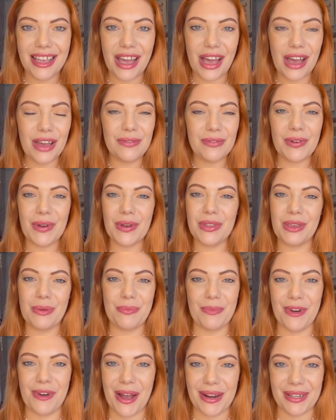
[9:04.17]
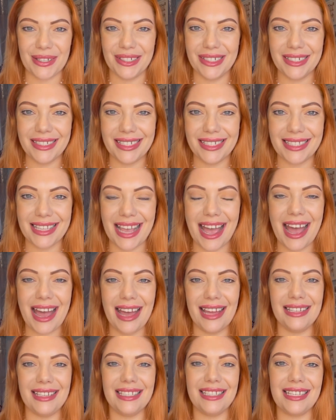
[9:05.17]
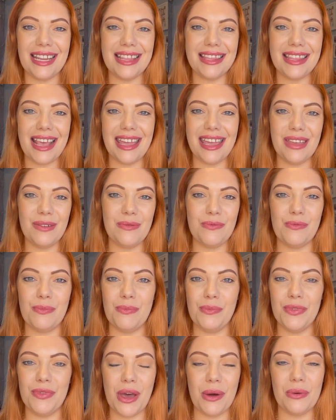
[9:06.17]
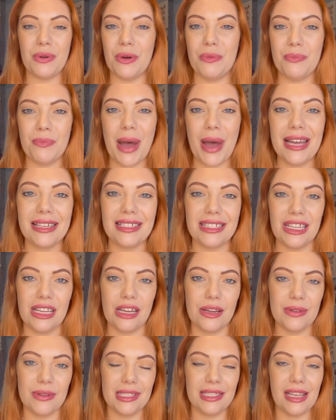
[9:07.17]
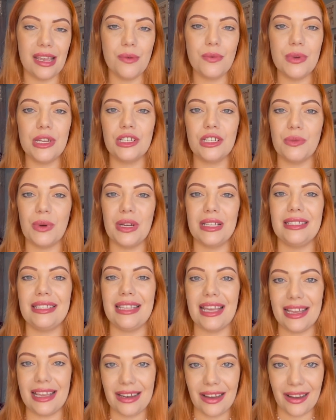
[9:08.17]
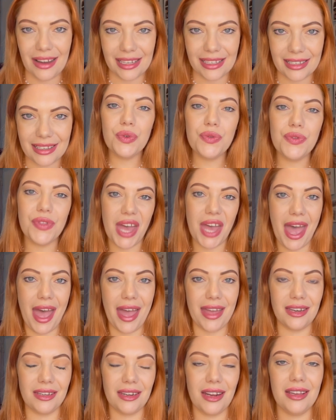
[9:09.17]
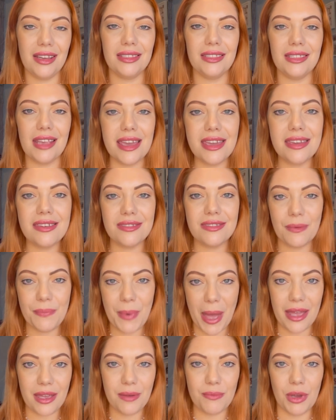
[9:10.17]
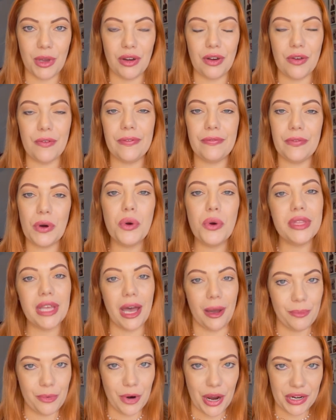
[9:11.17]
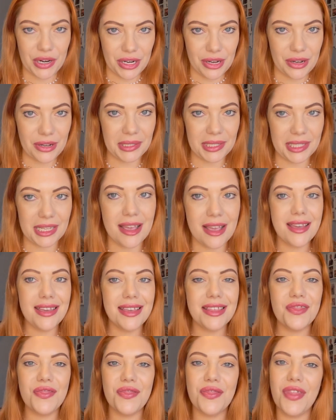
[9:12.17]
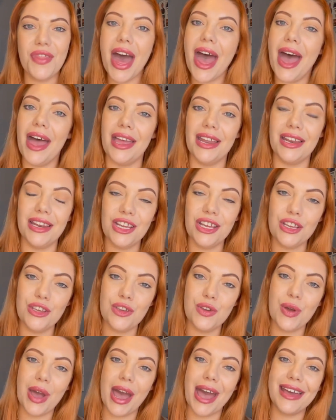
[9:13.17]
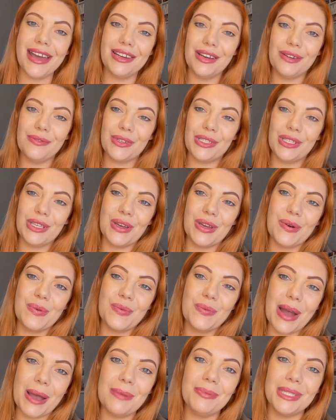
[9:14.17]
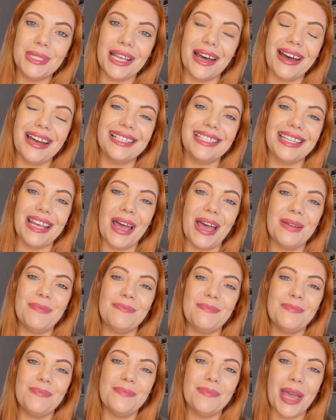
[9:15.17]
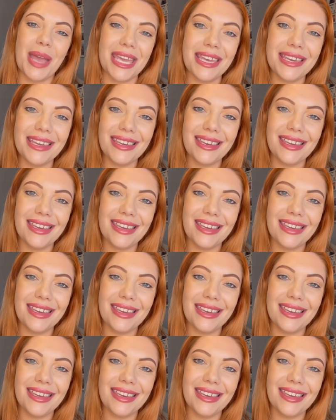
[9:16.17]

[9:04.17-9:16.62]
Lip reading: of your products and they'll come back to you and say which ones they like. You then take the payment for that product. Then you head over to your website and make